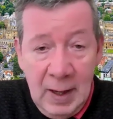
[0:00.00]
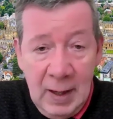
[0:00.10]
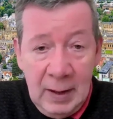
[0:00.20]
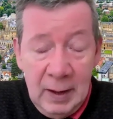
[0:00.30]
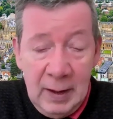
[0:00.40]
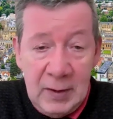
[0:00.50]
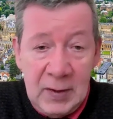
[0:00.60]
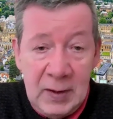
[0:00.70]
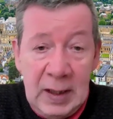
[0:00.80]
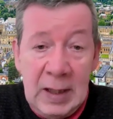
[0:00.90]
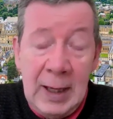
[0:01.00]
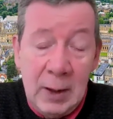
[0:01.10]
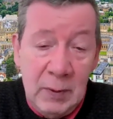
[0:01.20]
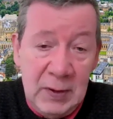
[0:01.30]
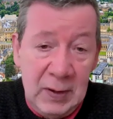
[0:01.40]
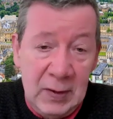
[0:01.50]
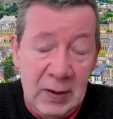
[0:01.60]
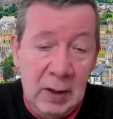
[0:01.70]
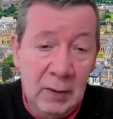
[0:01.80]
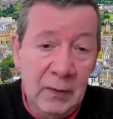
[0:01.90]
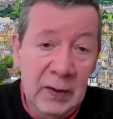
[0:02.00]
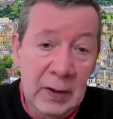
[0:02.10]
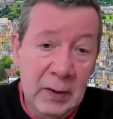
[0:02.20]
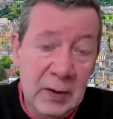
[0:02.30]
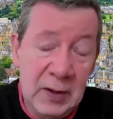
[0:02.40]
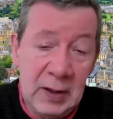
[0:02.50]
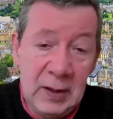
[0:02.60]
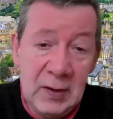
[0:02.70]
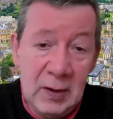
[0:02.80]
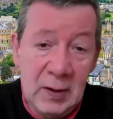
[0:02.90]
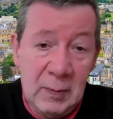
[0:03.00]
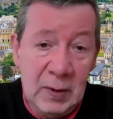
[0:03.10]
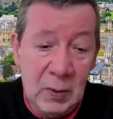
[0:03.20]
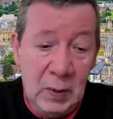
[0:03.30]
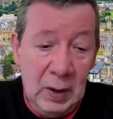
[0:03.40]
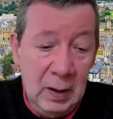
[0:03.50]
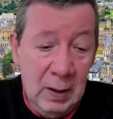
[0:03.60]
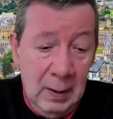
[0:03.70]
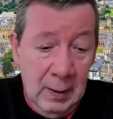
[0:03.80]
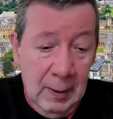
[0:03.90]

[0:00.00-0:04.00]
highlights the inequities, the unfairness that exist between